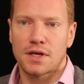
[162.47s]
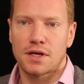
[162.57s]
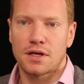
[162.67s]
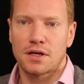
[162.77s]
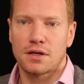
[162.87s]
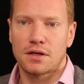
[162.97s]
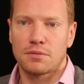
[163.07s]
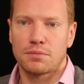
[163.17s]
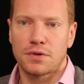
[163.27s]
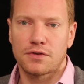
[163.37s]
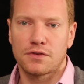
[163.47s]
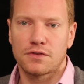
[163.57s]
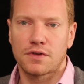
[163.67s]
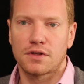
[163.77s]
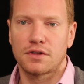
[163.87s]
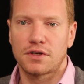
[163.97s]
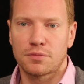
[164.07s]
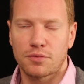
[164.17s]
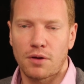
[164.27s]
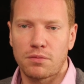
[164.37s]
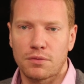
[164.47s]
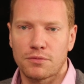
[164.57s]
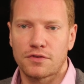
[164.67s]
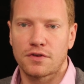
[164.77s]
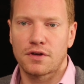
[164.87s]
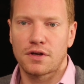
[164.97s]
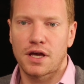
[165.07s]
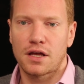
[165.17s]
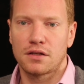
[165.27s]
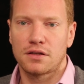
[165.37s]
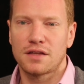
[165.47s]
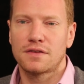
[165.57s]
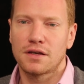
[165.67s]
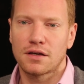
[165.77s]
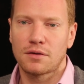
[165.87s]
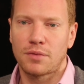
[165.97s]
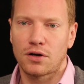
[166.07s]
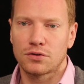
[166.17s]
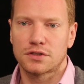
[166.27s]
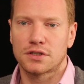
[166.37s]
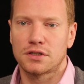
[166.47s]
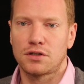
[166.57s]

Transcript: uh, persons and their problems, uh, and they think about uh,